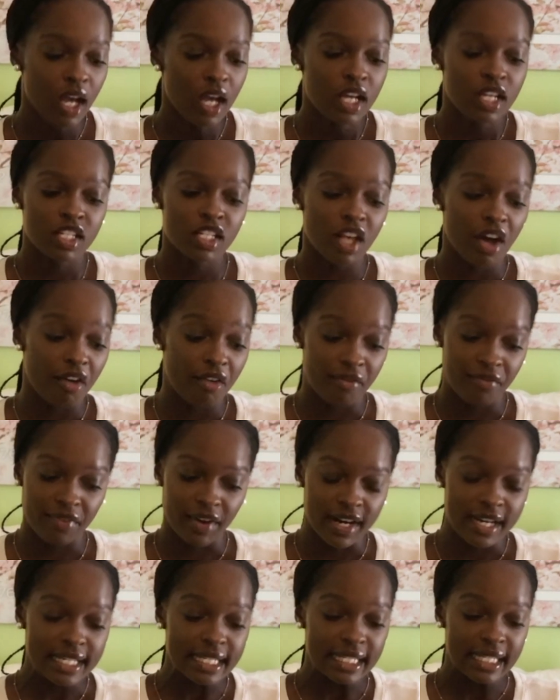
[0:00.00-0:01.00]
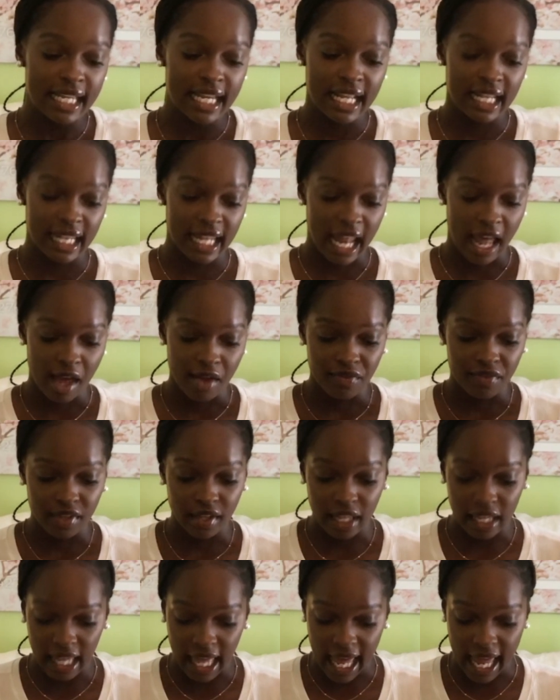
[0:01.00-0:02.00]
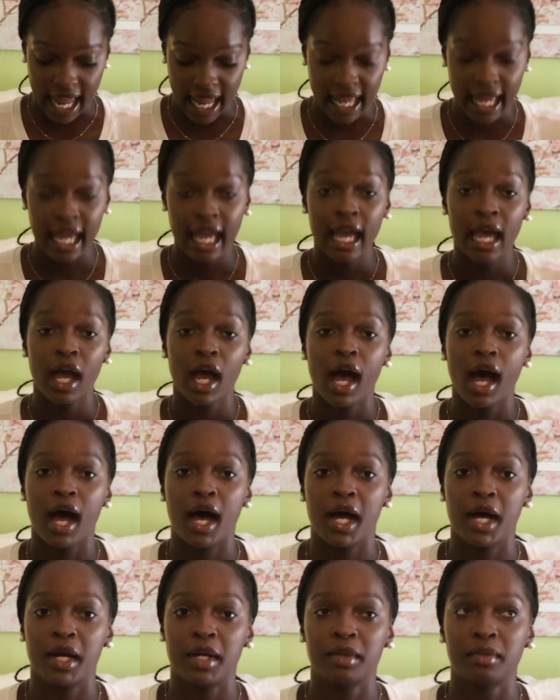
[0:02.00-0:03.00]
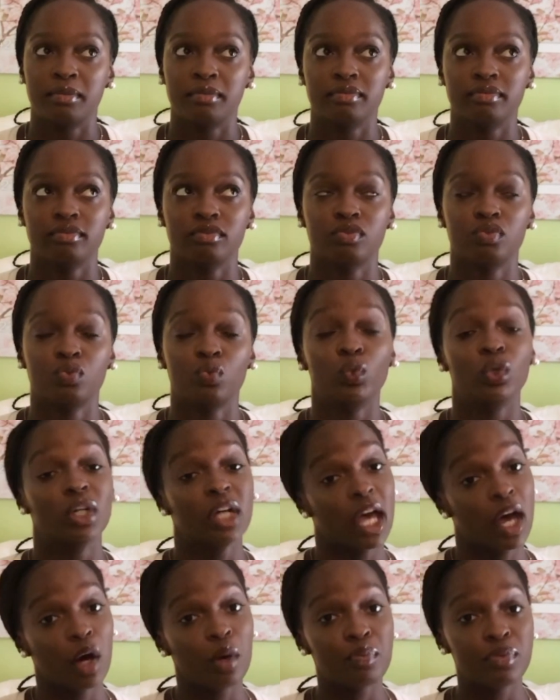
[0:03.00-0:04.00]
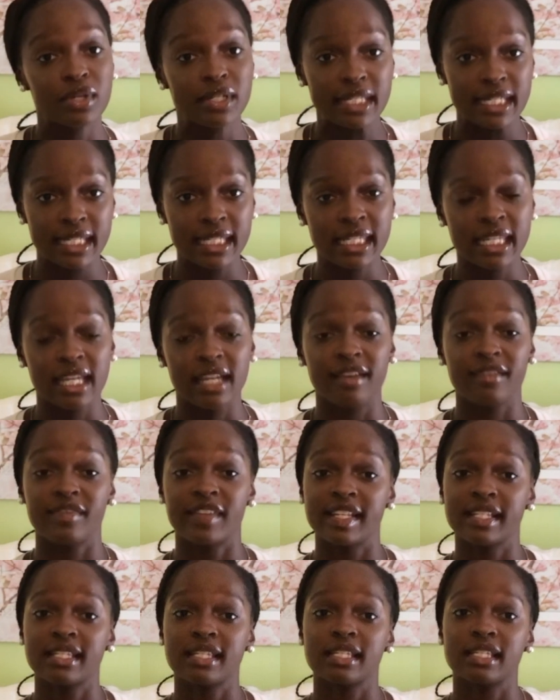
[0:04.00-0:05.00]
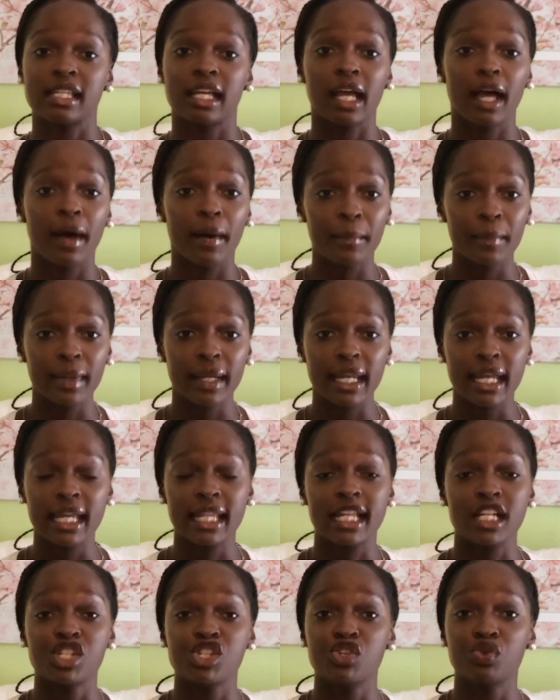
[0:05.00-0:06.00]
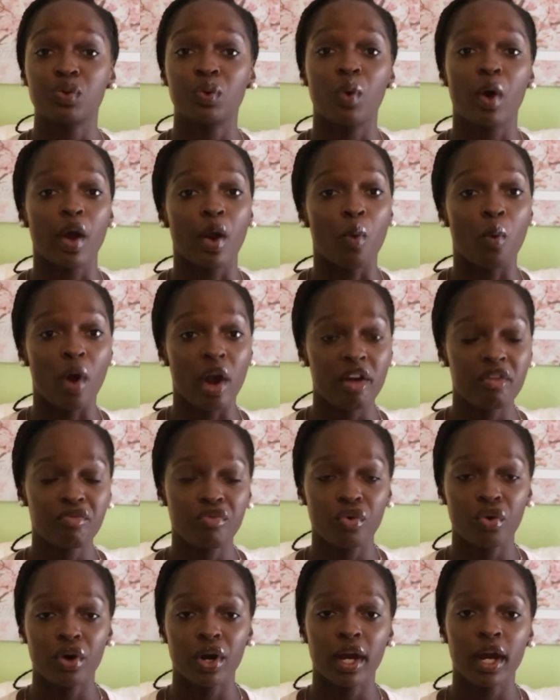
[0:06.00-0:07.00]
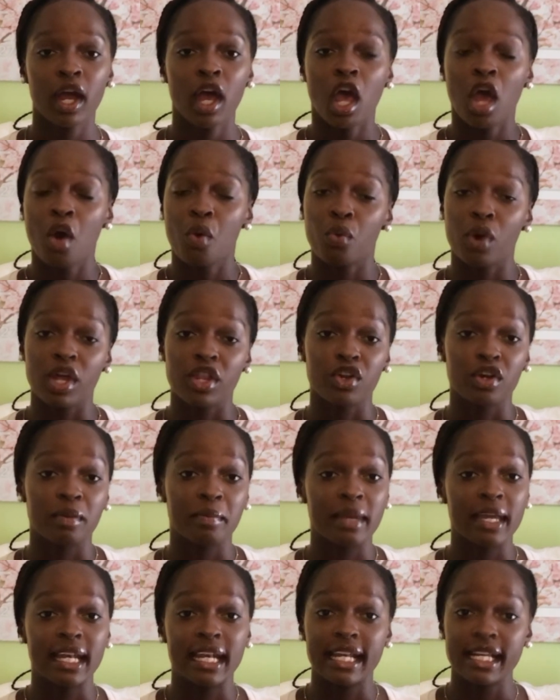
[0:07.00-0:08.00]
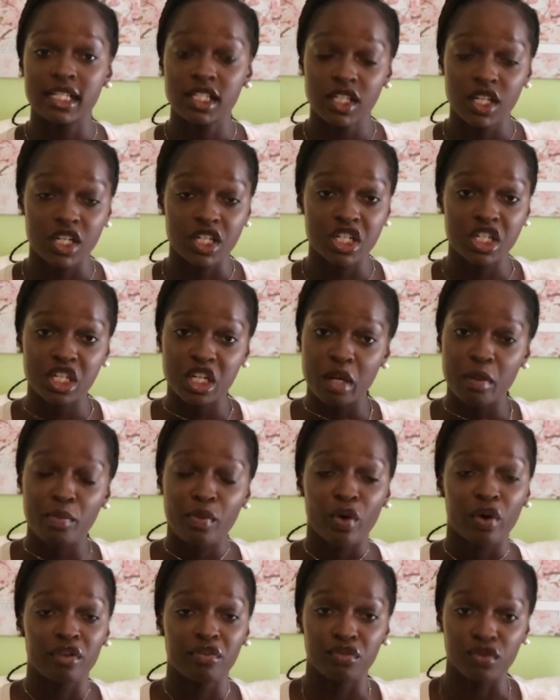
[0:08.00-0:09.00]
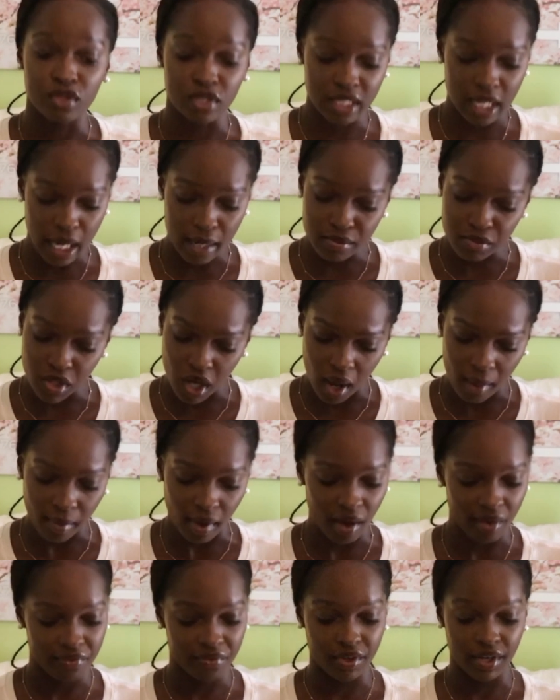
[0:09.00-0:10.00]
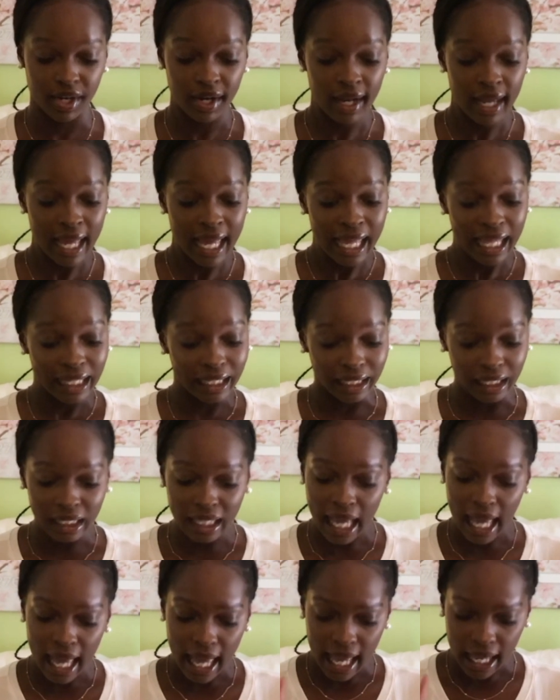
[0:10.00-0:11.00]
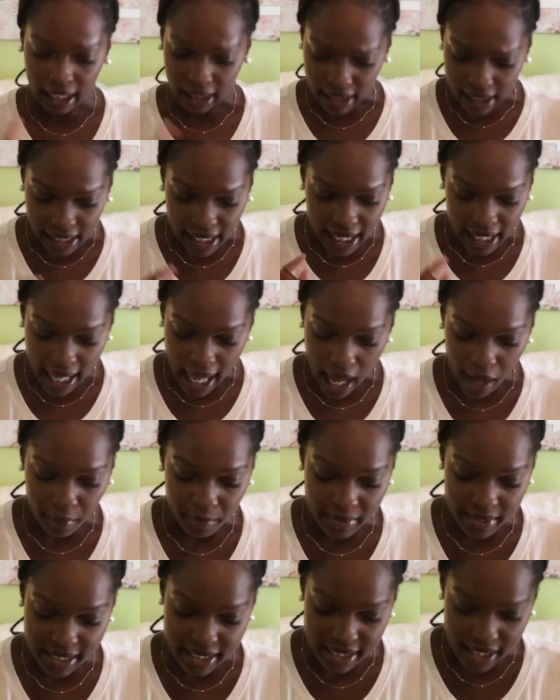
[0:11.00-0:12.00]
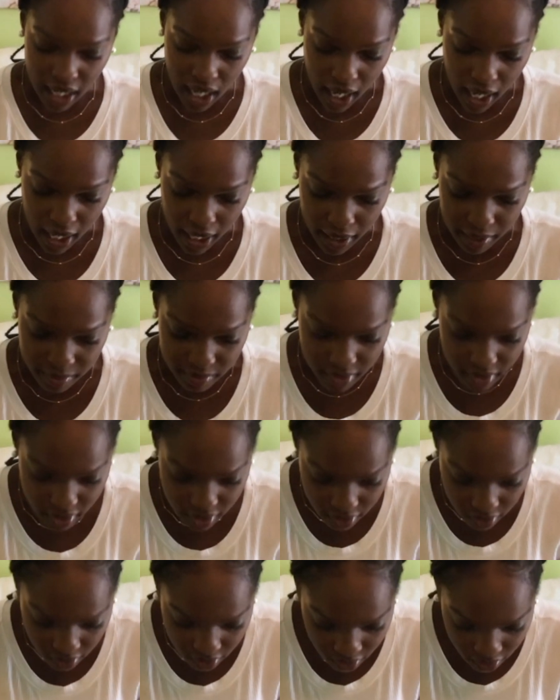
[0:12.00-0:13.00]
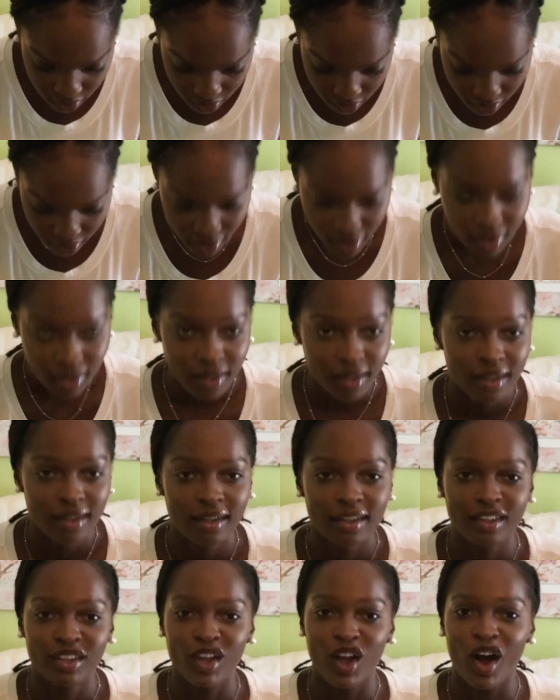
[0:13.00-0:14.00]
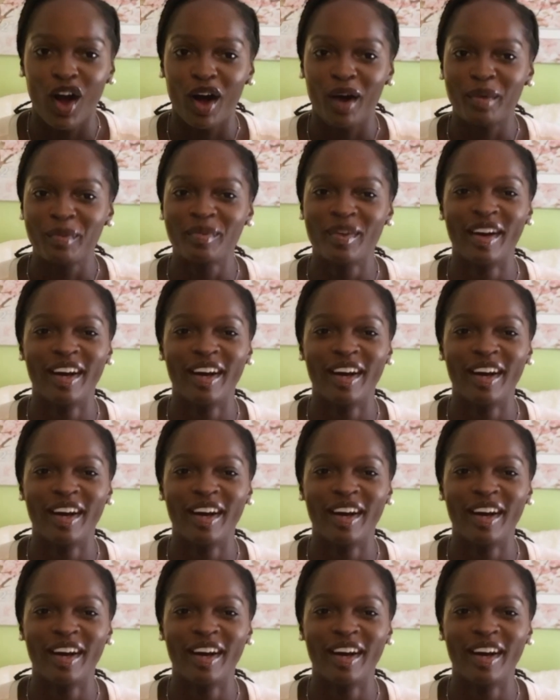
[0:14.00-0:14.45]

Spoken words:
So first thing that I feel like will help you to see if this is the company that you would want to work for, whether it be an internship or a full-time job offer. Look at how many times, y'all,